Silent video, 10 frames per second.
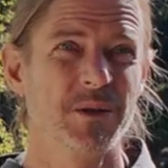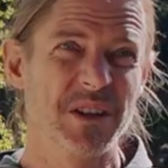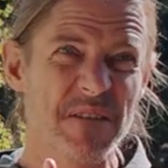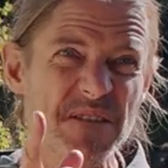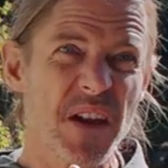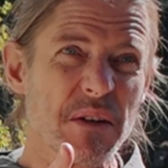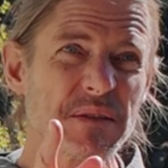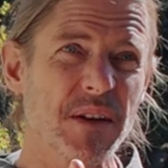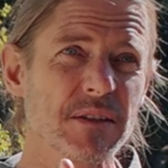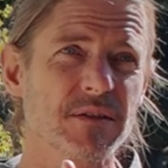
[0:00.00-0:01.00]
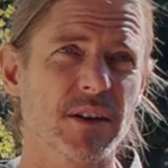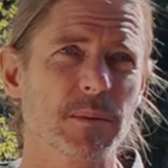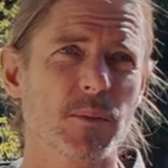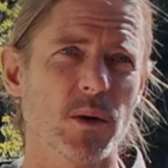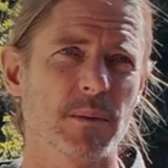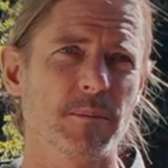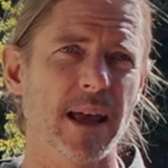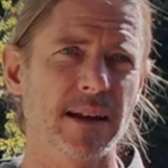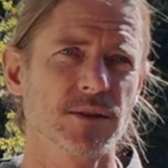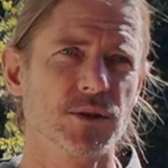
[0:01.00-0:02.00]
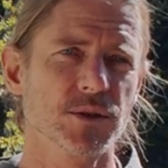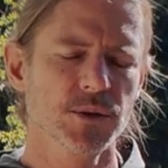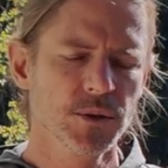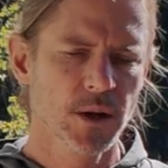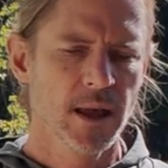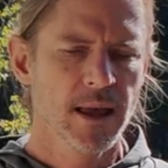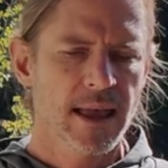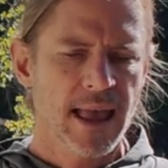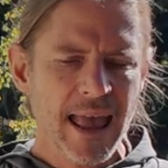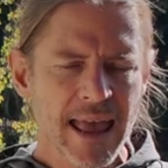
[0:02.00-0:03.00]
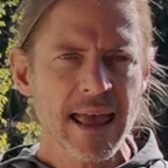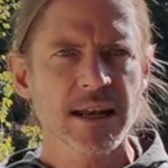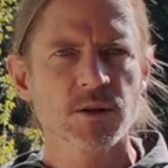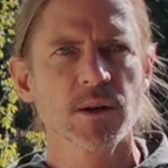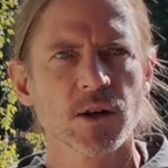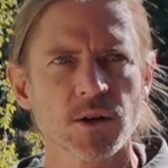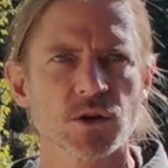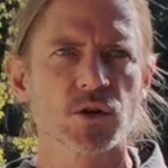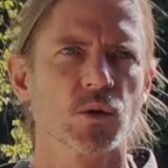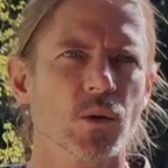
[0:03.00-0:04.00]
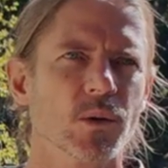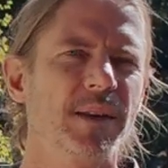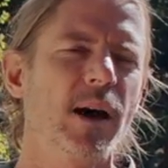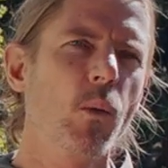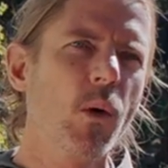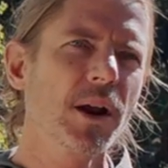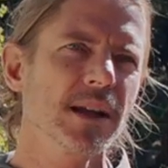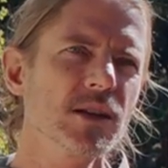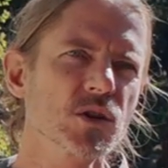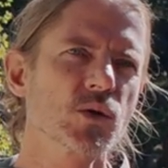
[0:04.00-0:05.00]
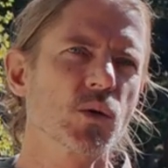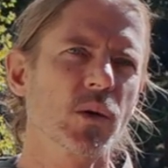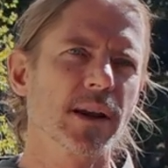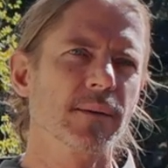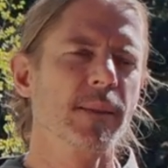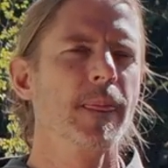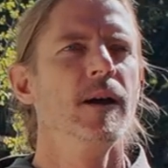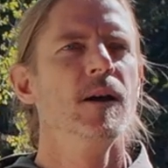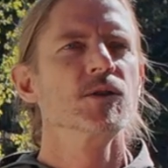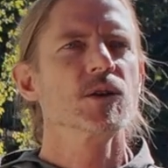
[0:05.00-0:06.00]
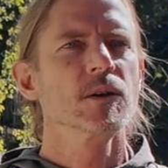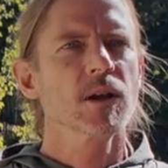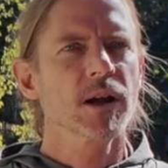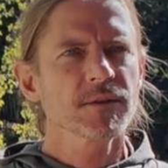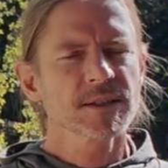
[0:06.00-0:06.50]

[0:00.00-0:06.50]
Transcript: which is a very, very, very important pattern to do, and we learn to crawl. Now, what is crawling? So a lot of